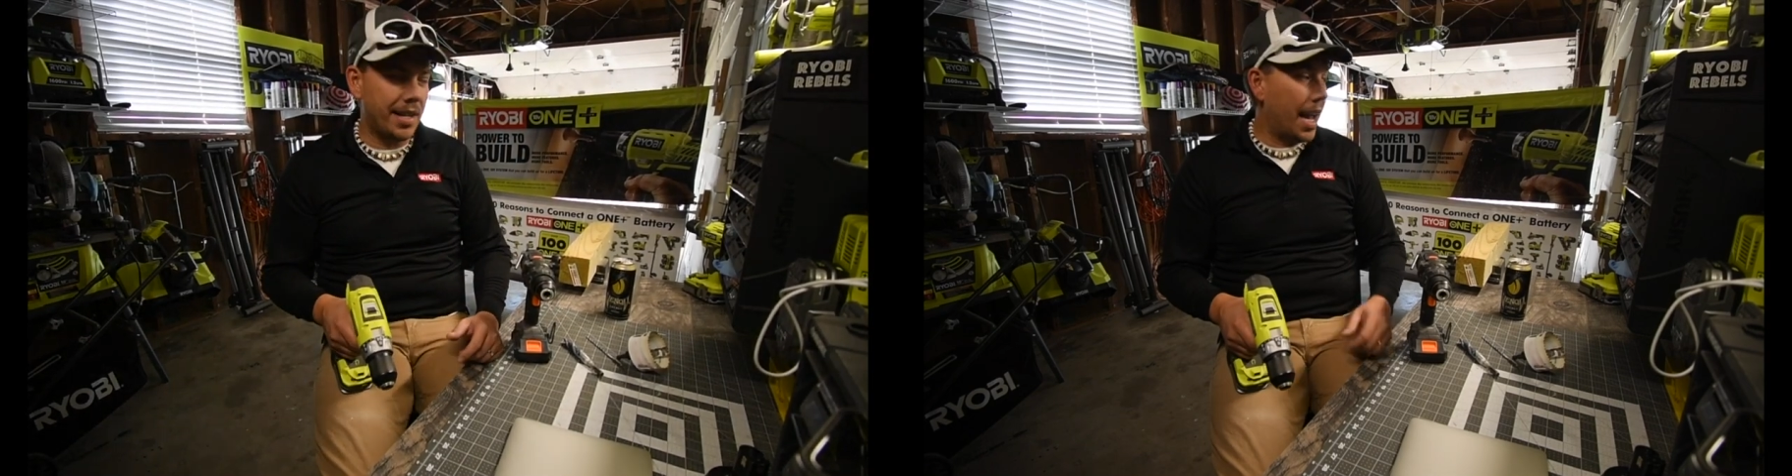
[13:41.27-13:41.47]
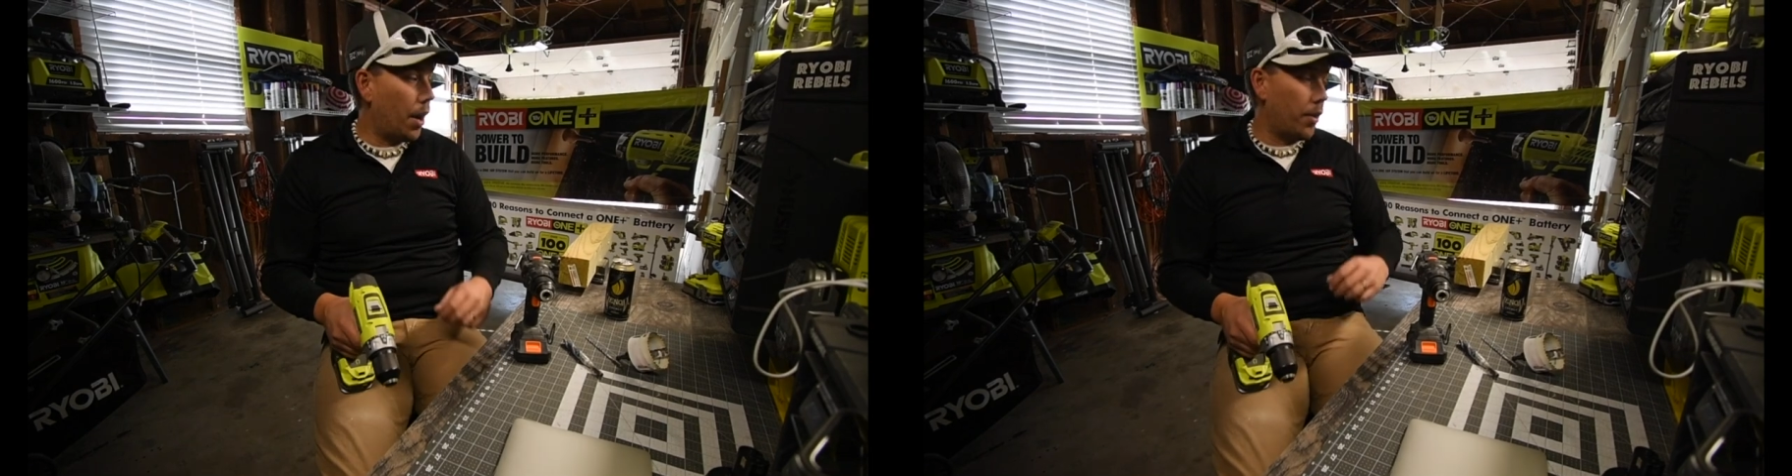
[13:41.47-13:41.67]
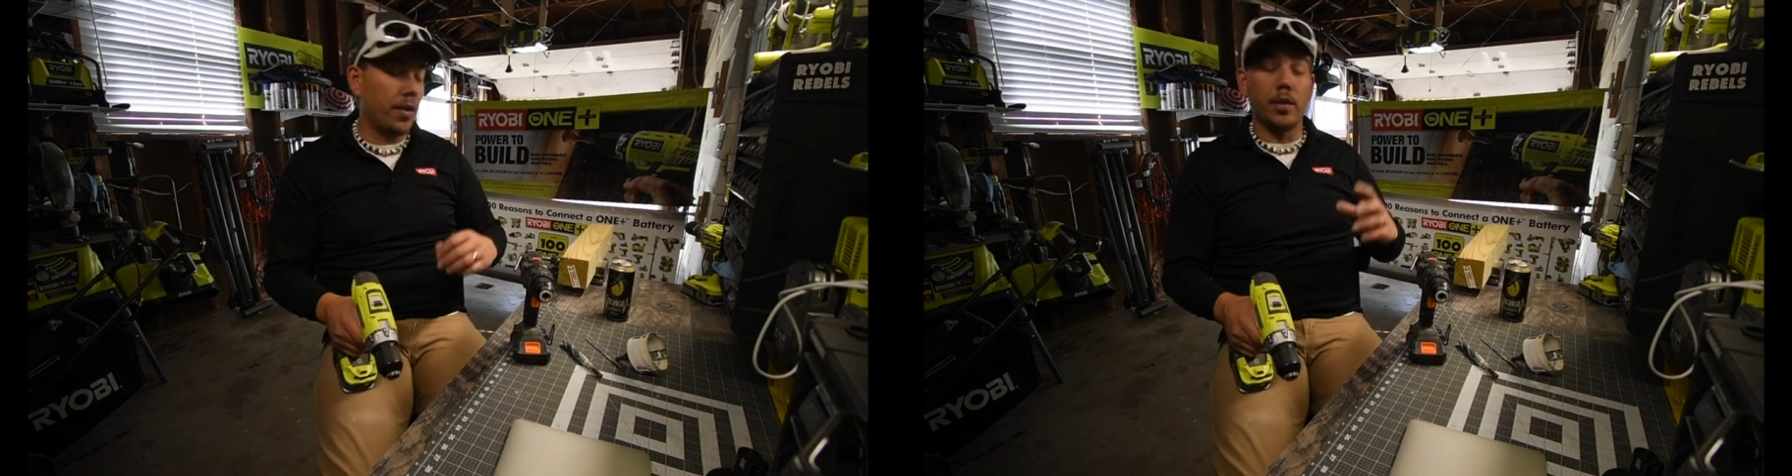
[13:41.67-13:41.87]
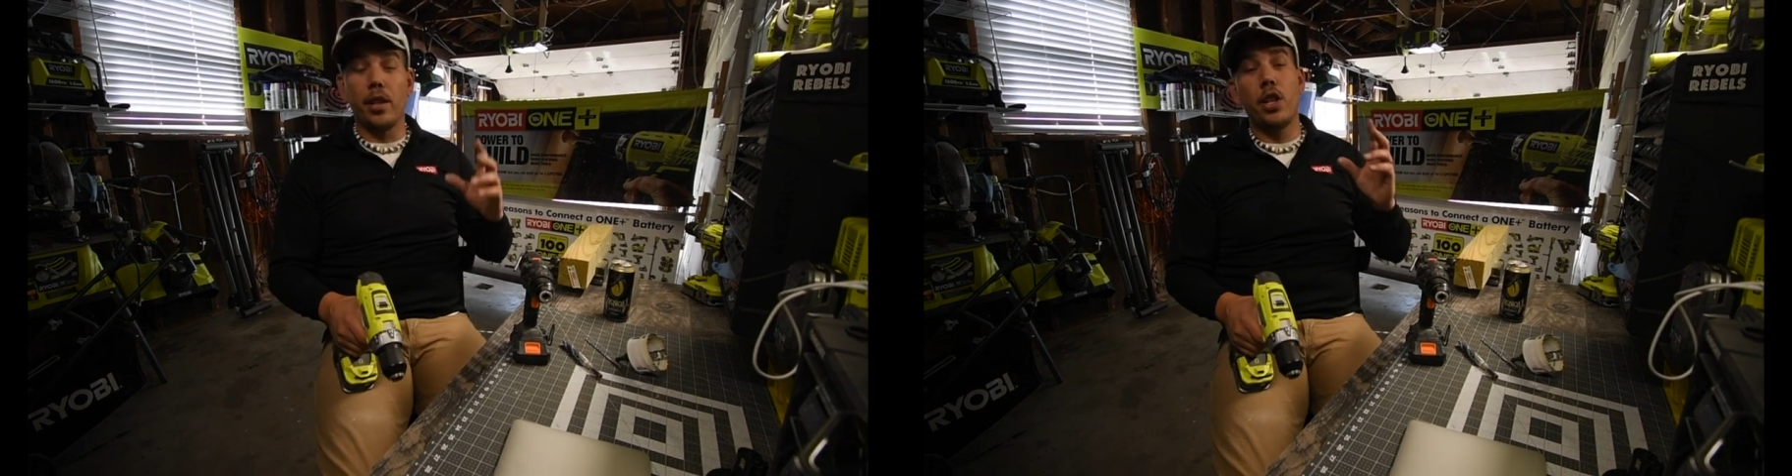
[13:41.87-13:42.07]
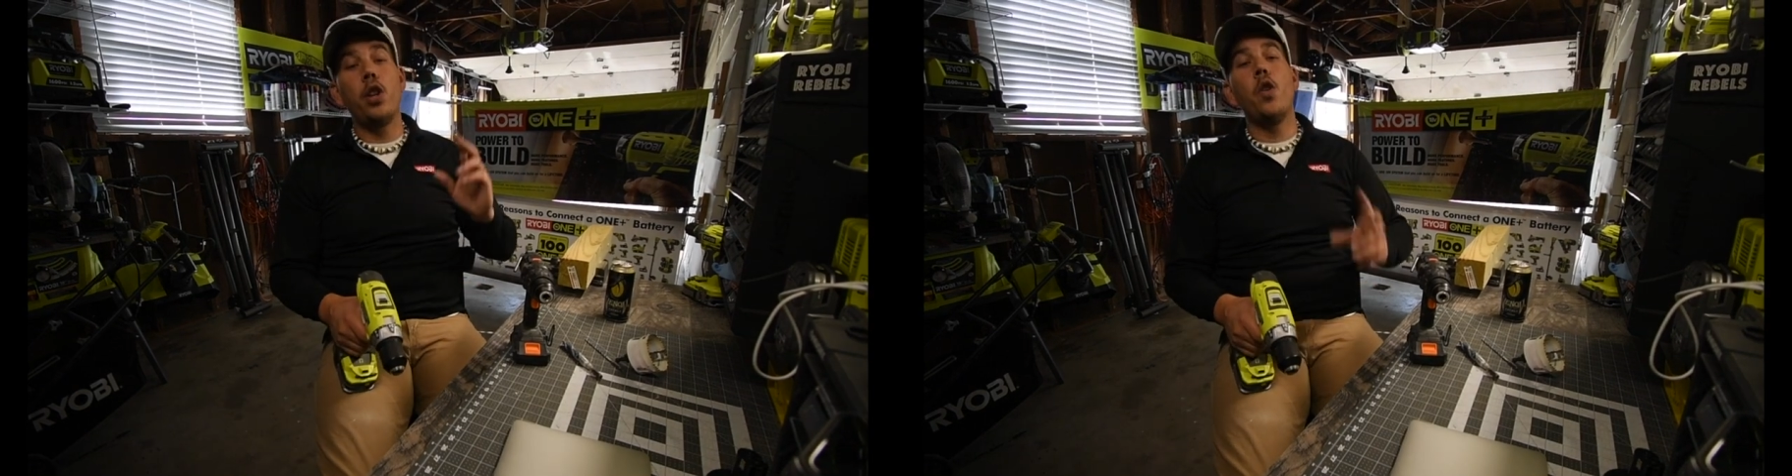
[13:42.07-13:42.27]
Now there is a
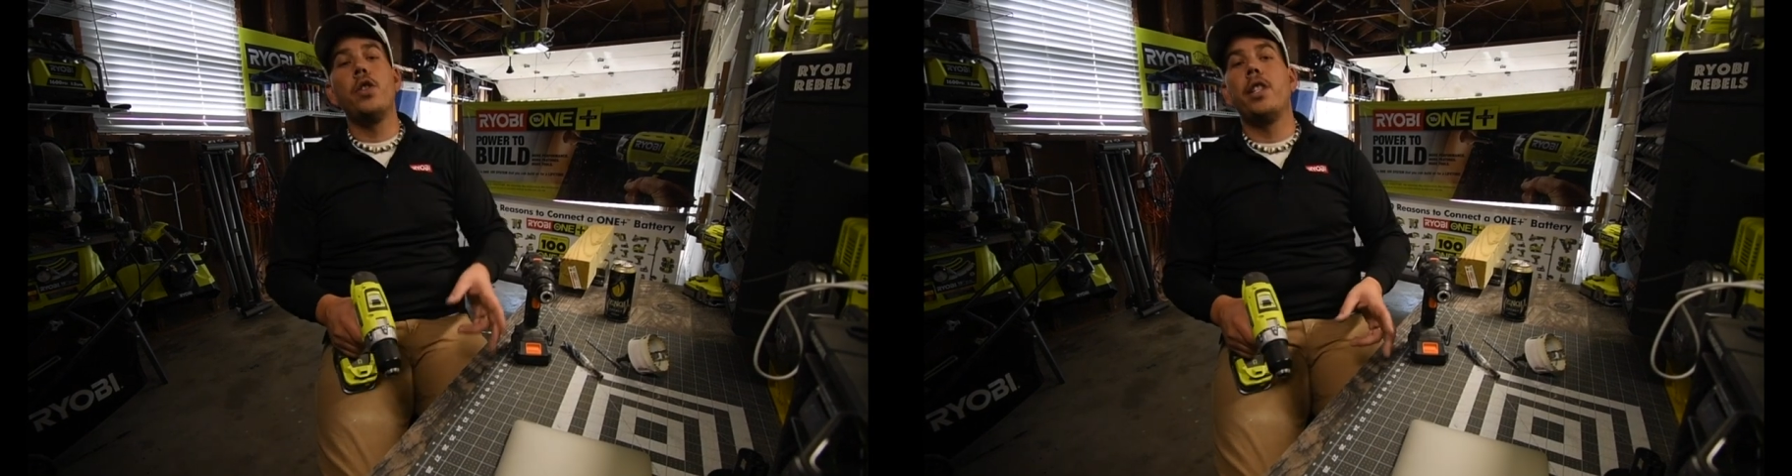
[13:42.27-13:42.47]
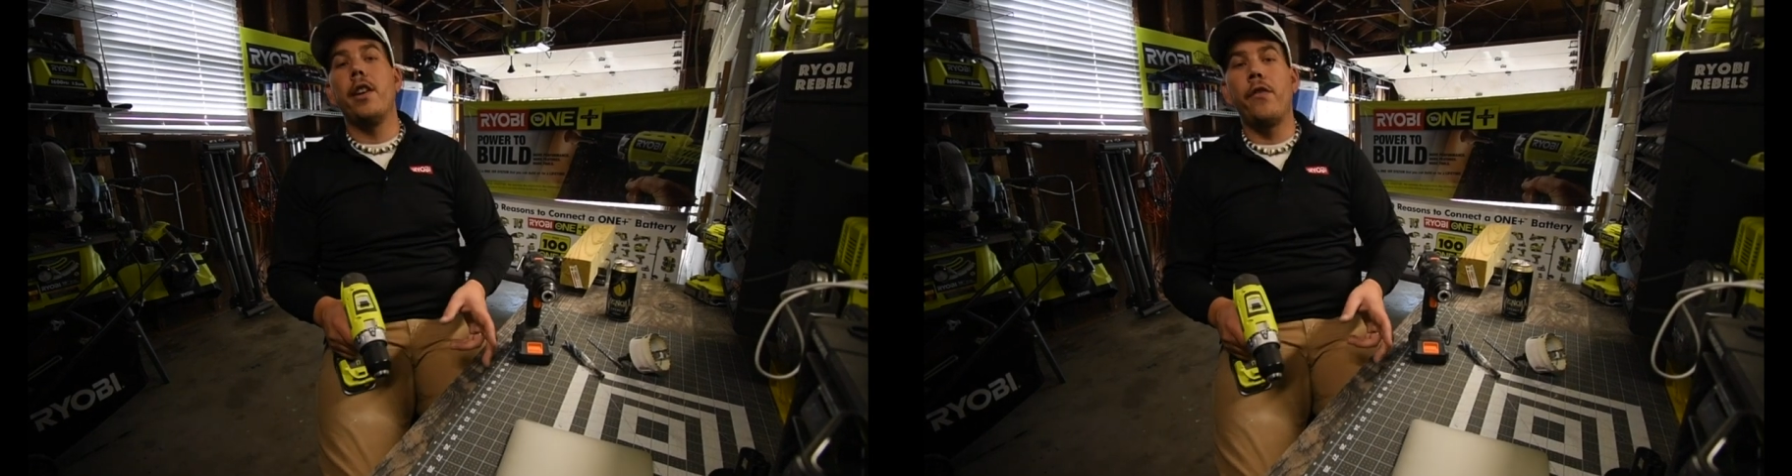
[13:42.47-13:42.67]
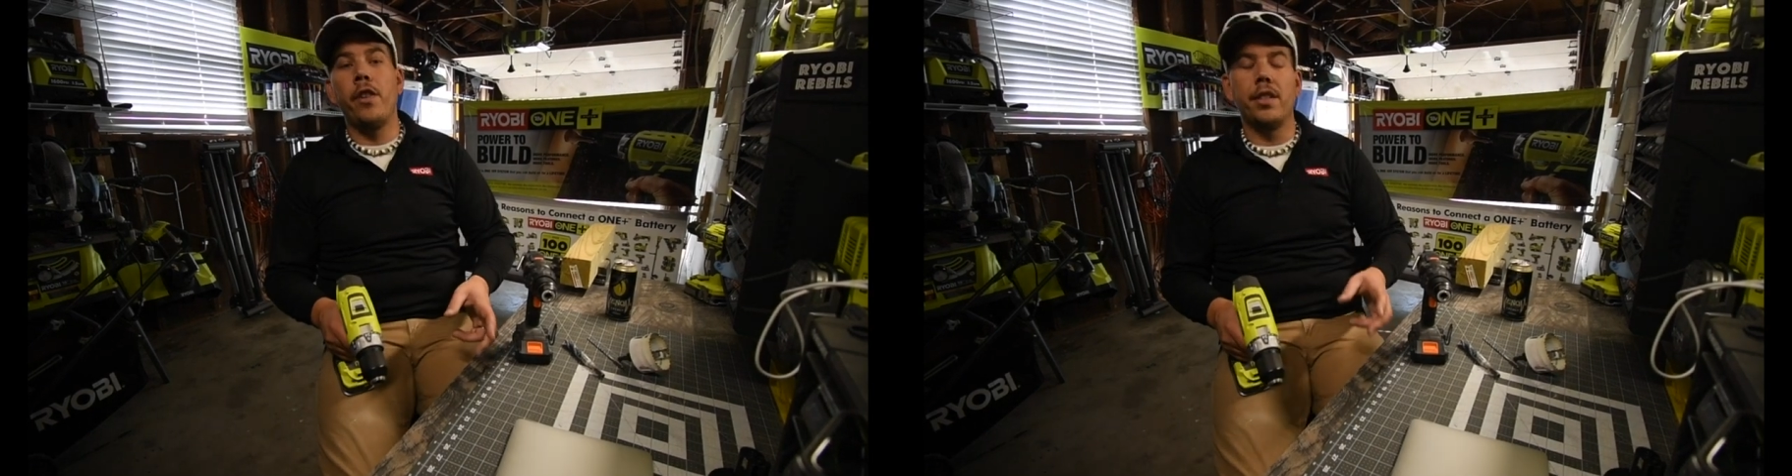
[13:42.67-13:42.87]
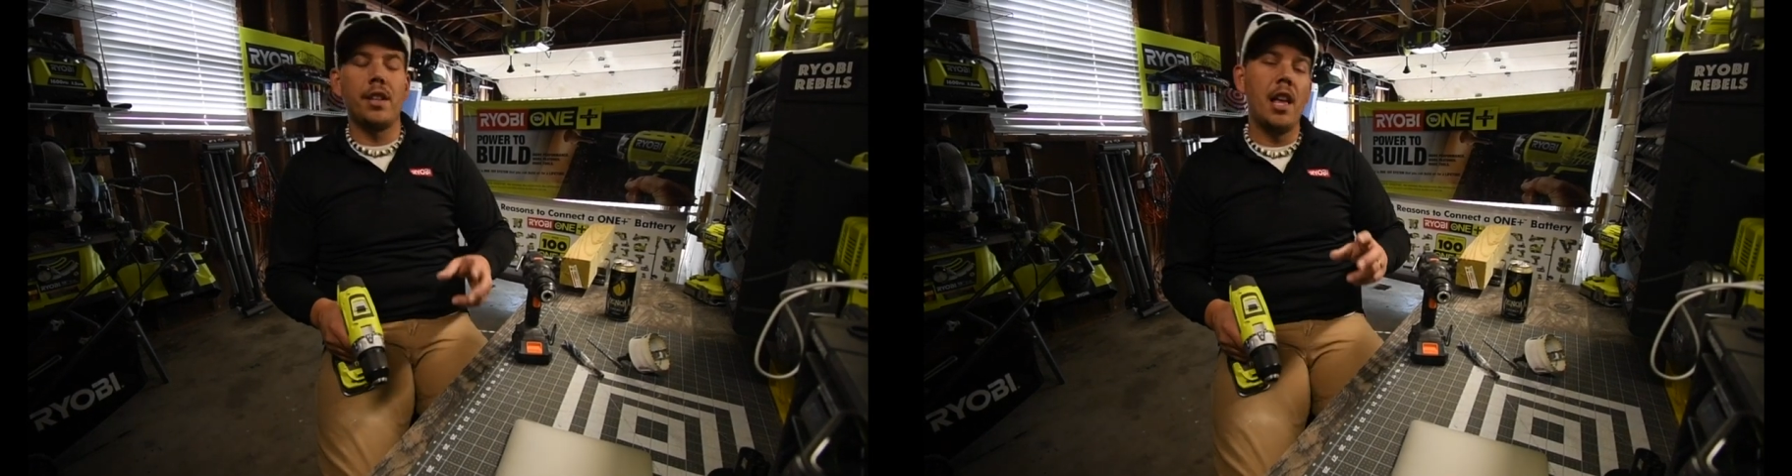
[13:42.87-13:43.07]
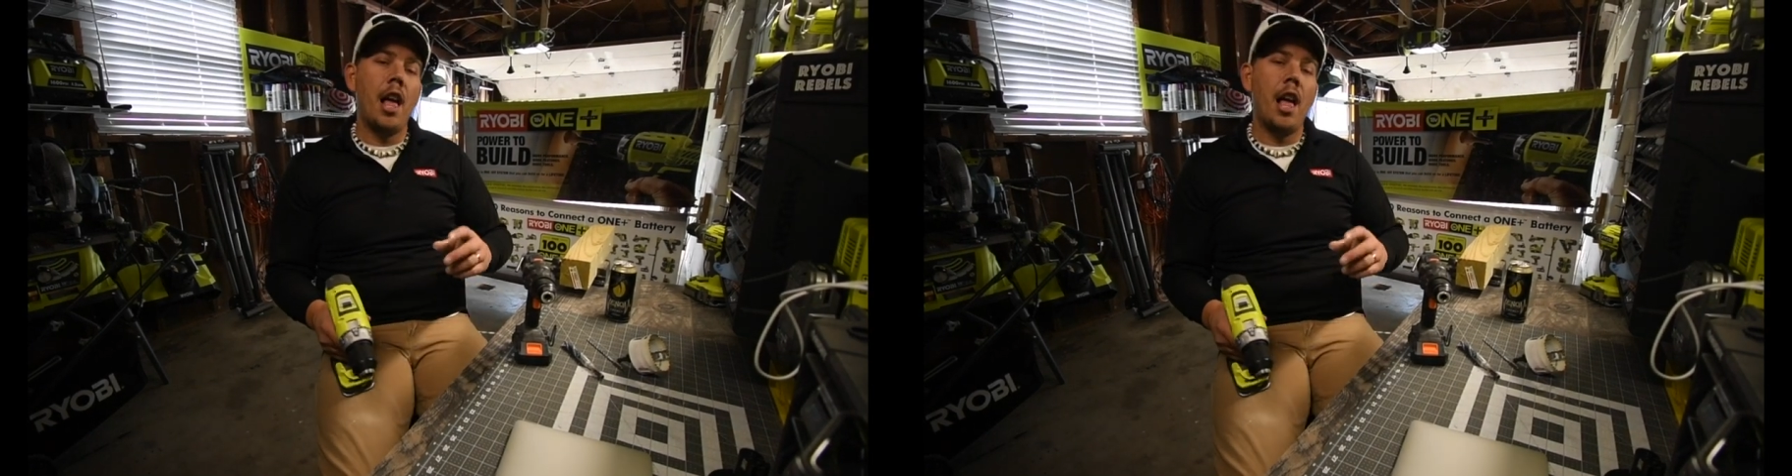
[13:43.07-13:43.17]
huge difference